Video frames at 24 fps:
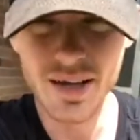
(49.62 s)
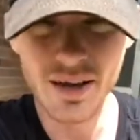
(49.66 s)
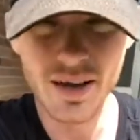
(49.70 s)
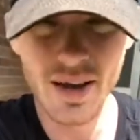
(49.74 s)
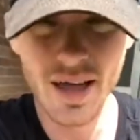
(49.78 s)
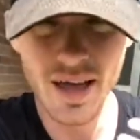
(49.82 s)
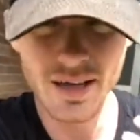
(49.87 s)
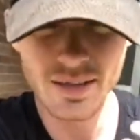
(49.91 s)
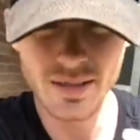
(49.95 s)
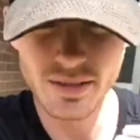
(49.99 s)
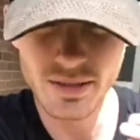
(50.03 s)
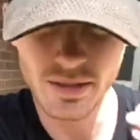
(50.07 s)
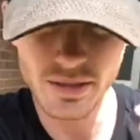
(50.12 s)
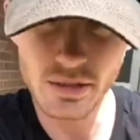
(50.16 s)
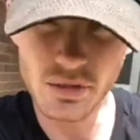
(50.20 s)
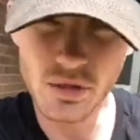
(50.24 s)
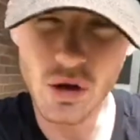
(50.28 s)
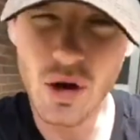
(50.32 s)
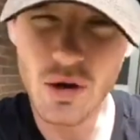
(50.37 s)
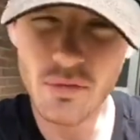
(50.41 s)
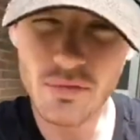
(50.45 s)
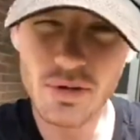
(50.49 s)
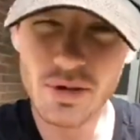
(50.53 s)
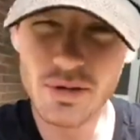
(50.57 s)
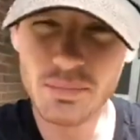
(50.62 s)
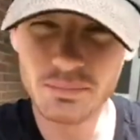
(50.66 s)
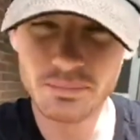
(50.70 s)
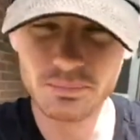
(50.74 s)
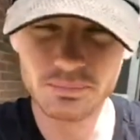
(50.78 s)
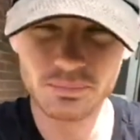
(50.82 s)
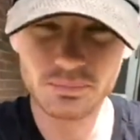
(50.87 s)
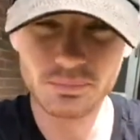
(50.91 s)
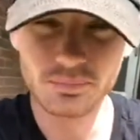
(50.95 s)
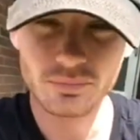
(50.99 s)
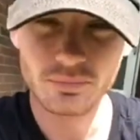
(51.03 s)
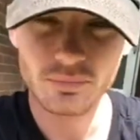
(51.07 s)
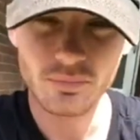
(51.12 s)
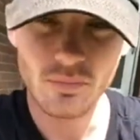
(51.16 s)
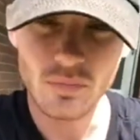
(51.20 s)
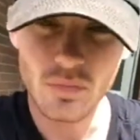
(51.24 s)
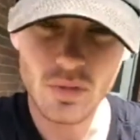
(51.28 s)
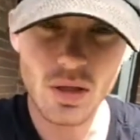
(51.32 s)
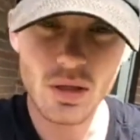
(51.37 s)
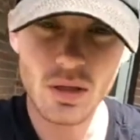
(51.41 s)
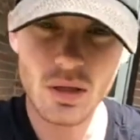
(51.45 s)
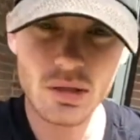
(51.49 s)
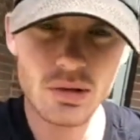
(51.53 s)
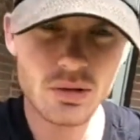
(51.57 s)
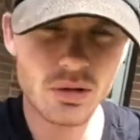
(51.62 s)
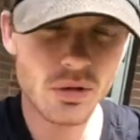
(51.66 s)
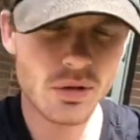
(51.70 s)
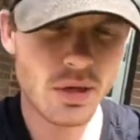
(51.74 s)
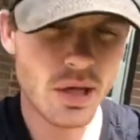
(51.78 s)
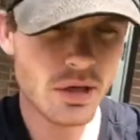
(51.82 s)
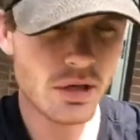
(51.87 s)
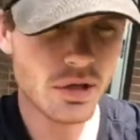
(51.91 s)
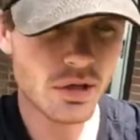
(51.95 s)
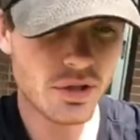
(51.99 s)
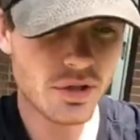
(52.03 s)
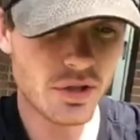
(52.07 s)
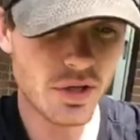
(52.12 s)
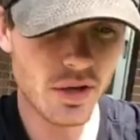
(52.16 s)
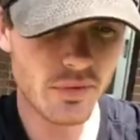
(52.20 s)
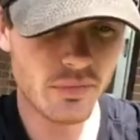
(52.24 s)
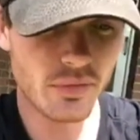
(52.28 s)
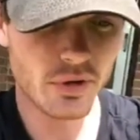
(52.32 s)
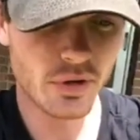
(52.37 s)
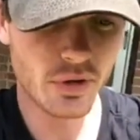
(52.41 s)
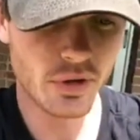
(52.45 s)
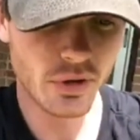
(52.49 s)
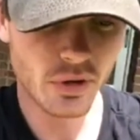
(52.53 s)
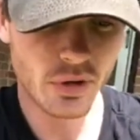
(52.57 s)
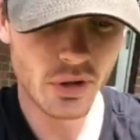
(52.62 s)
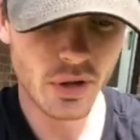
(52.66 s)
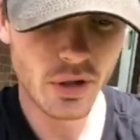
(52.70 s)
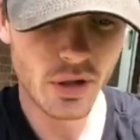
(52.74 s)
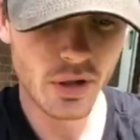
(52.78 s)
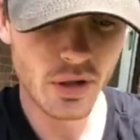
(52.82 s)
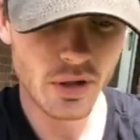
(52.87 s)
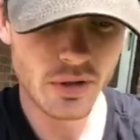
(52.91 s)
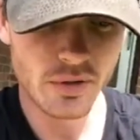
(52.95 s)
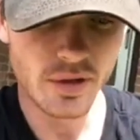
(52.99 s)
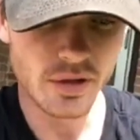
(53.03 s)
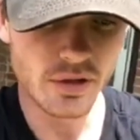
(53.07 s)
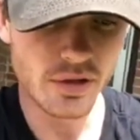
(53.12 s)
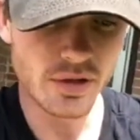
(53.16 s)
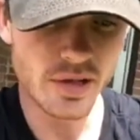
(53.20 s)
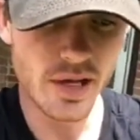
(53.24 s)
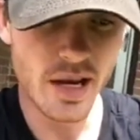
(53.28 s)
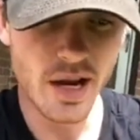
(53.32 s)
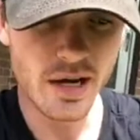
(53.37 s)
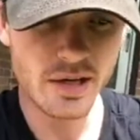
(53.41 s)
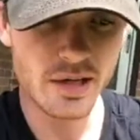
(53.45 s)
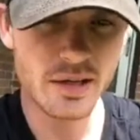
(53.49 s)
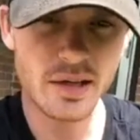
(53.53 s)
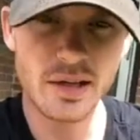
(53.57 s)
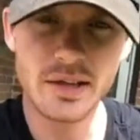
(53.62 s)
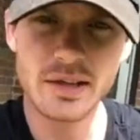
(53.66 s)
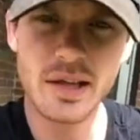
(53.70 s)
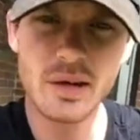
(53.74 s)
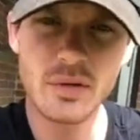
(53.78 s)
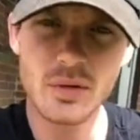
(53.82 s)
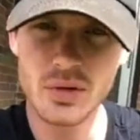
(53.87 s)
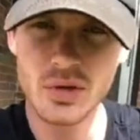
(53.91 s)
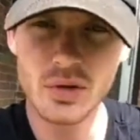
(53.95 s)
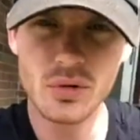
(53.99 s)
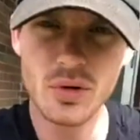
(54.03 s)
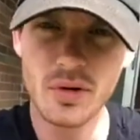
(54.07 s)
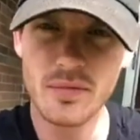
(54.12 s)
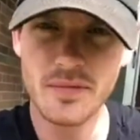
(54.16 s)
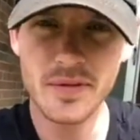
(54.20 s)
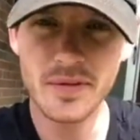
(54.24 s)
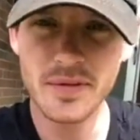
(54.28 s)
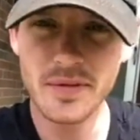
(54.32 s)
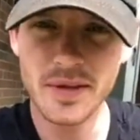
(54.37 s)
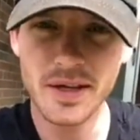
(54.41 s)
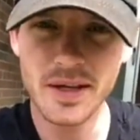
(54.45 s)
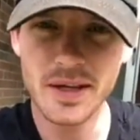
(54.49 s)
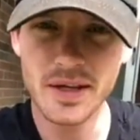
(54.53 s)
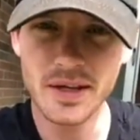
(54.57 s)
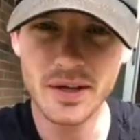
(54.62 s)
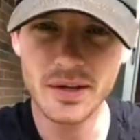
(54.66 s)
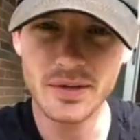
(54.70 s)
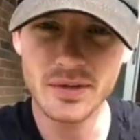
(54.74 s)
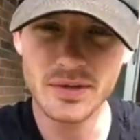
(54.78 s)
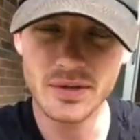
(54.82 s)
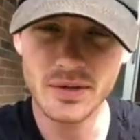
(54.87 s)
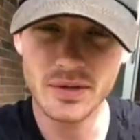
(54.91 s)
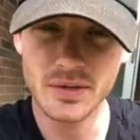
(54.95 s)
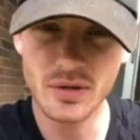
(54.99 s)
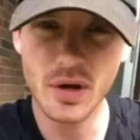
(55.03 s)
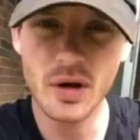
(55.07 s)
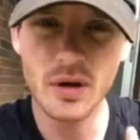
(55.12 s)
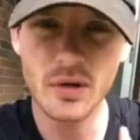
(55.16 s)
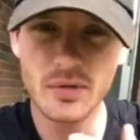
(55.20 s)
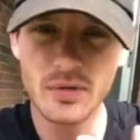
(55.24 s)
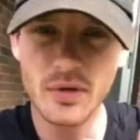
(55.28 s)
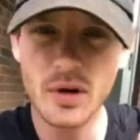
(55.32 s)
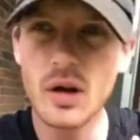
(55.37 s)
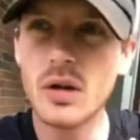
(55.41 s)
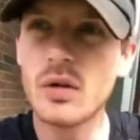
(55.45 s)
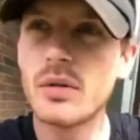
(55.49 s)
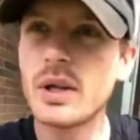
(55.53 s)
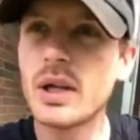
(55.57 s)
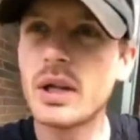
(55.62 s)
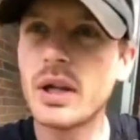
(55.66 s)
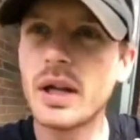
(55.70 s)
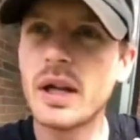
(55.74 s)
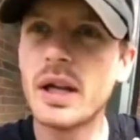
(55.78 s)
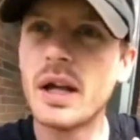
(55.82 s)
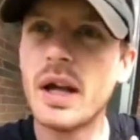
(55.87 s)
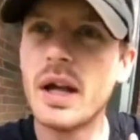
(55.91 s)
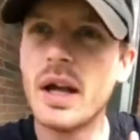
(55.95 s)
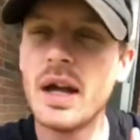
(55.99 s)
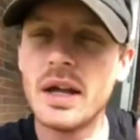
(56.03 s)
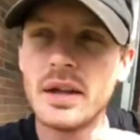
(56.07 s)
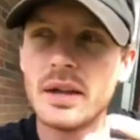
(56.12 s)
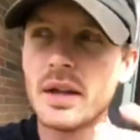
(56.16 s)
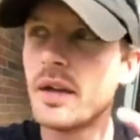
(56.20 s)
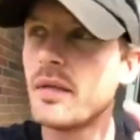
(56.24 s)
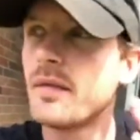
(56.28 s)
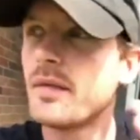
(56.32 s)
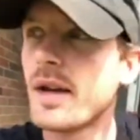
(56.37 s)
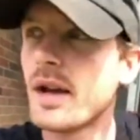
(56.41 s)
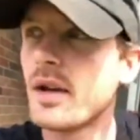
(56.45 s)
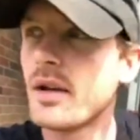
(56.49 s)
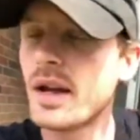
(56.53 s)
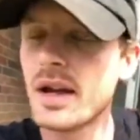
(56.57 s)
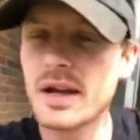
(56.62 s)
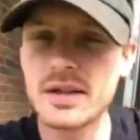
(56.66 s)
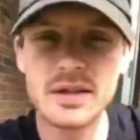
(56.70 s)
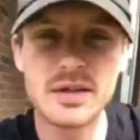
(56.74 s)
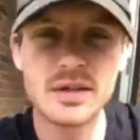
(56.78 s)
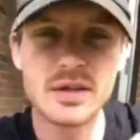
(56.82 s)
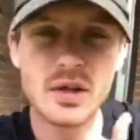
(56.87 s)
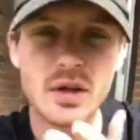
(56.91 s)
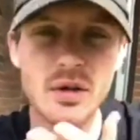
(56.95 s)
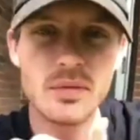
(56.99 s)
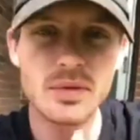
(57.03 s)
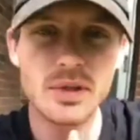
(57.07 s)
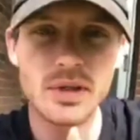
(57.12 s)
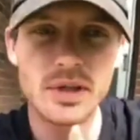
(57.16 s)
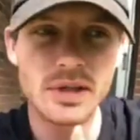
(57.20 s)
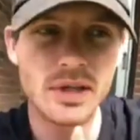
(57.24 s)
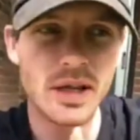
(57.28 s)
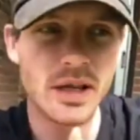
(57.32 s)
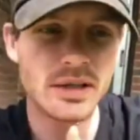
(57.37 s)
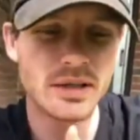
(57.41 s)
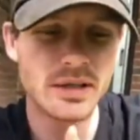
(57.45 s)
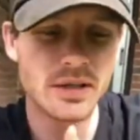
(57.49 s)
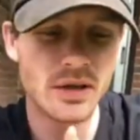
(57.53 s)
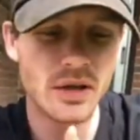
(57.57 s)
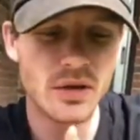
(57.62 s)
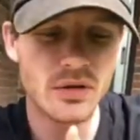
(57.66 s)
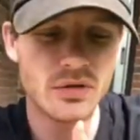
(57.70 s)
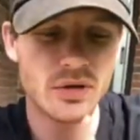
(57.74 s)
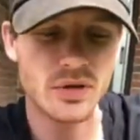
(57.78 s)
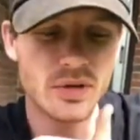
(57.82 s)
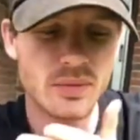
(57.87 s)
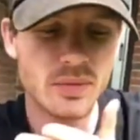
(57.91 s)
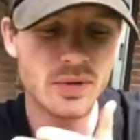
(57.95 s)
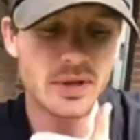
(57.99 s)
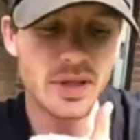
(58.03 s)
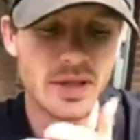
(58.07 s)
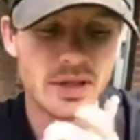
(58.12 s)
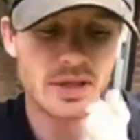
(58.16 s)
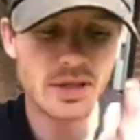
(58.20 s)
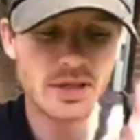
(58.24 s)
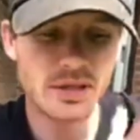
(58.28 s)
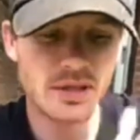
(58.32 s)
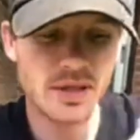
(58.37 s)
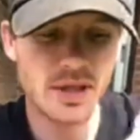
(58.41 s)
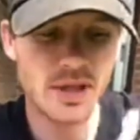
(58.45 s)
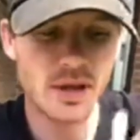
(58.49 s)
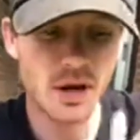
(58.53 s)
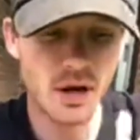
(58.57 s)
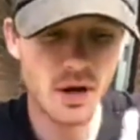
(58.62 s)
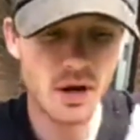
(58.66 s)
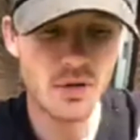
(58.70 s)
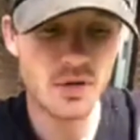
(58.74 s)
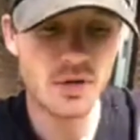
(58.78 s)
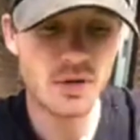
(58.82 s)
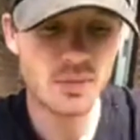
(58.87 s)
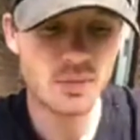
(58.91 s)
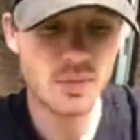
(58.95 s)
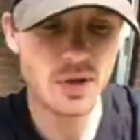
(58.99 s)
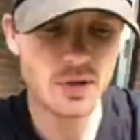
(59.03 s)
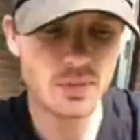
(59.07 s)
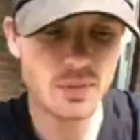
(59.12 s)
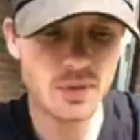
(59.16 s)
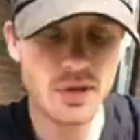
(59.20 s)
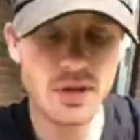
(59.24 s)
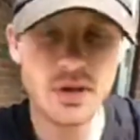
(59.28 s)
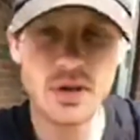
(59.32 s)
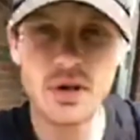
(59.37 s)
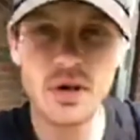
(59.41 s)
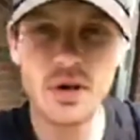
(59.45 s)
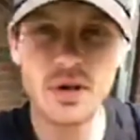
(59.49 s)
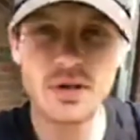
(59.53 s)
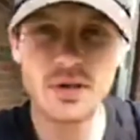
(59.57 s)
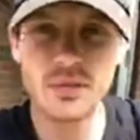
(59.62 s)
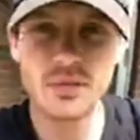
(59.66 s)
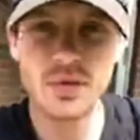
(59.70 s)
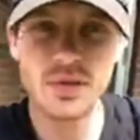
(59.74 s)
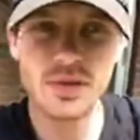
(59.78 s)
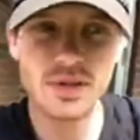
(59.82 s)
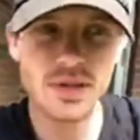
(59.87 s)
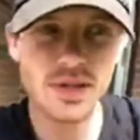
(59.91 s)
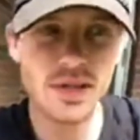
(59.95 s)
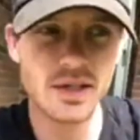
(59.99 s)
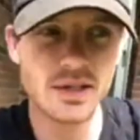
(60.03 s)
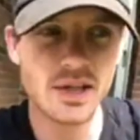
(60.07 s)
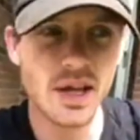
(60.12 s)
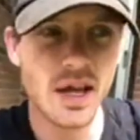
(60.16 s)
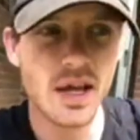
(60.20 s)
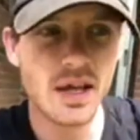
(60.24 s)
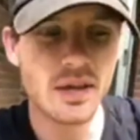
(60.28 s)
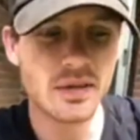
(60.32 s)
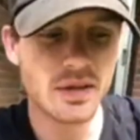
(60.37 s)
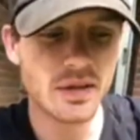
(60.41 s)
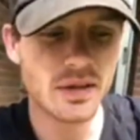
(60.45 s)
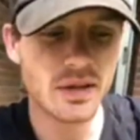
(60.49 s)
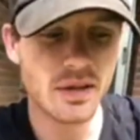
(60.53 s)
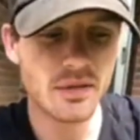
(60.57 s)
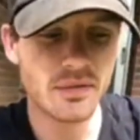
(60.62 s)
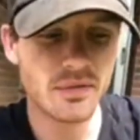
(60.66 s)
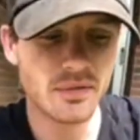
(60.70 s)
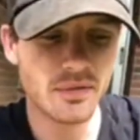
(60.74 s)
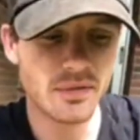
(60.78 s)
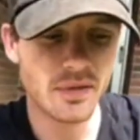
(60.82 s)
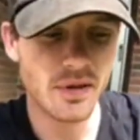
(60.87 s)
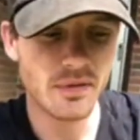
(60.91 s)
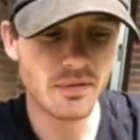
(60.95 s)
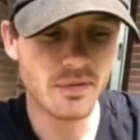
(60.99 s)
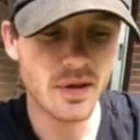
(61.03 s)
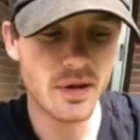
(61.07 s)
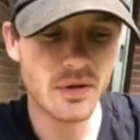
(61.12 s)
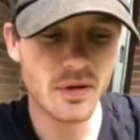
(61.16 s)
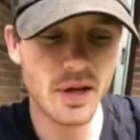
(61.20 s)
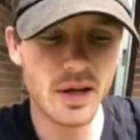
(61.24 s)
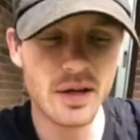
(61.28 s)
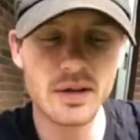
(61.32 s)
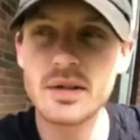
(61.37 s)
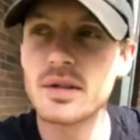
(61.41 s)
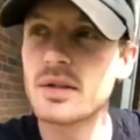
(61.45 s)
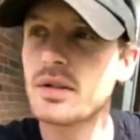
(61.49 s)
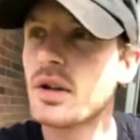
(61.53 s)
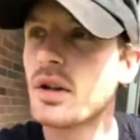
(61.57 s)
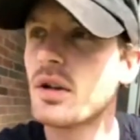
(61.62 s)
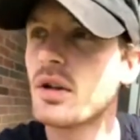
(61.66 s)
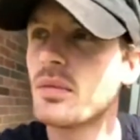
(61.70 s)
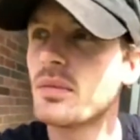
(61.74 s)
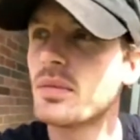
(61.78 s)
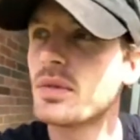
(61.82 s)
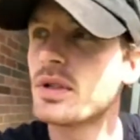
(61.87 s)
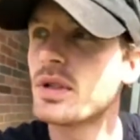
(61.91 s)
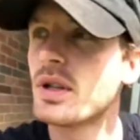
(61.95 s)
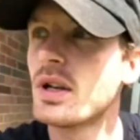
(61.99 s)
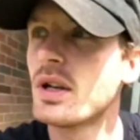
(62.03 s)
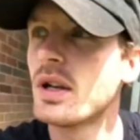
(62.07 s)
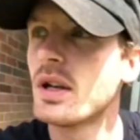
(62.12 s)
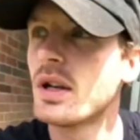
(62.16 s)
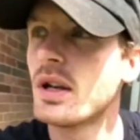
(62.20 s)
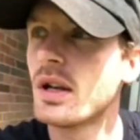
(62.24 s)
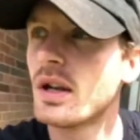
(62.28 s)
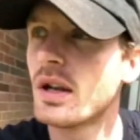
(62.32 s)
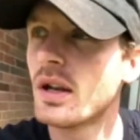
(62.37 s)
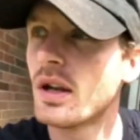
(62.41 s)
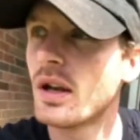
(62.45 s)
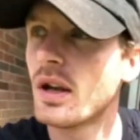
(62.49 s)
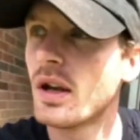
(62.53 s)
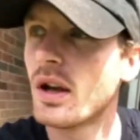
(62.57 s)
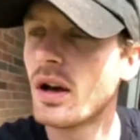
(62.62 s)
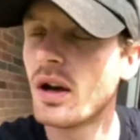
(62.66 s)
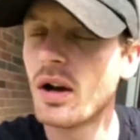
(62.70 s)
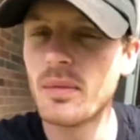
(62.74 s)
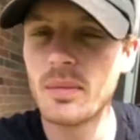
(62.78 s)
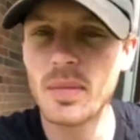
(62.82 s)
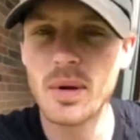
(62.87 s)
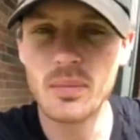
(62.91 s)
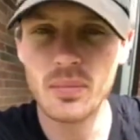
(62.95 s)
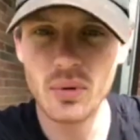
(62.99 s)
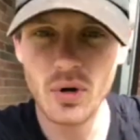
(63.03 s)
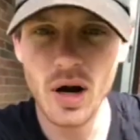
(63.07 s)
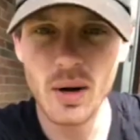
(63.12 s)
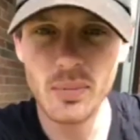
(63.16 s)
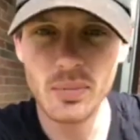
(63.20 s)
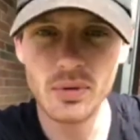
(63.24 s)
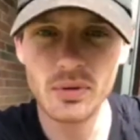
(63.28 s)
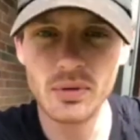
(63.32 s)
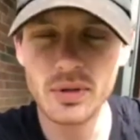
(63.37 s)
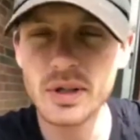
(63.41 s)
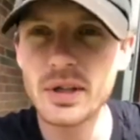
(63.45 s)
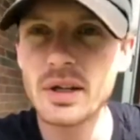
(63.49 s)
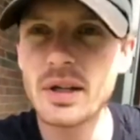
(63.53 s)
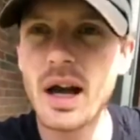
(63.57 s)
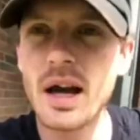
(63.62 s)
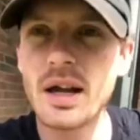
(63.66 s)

out to act as a solvent. And so they just acted like they were two different things. Are you following? Like, they found exosomes in the 1900s, but they just said, oh, these must be the cause of disease. Then they found exosomes and properly